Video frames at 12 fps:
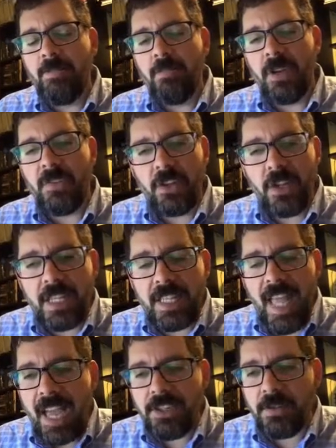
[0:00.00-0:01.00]
But if you look at
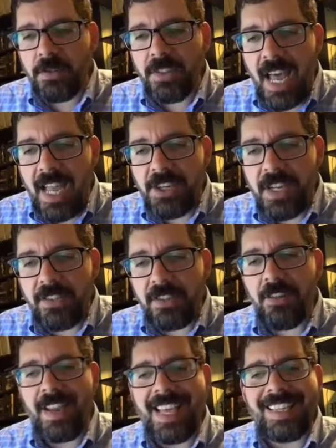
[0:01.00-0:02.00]
the actual digest,
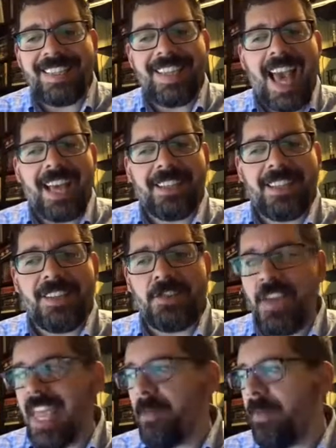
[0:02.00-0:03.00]
they're exactly the
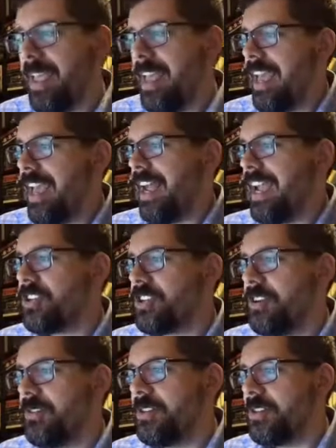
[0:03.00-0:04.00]
same. And I
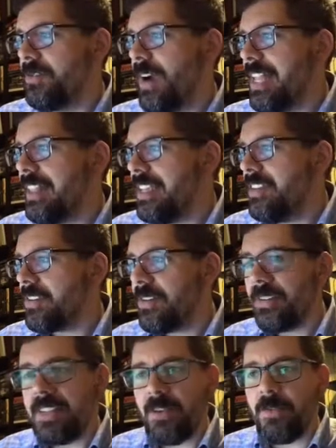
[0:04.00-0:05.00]
showed you, right? These are
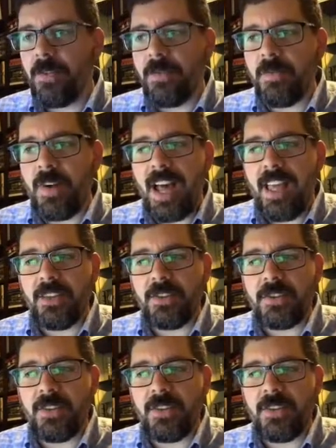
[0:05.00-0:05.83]
different files.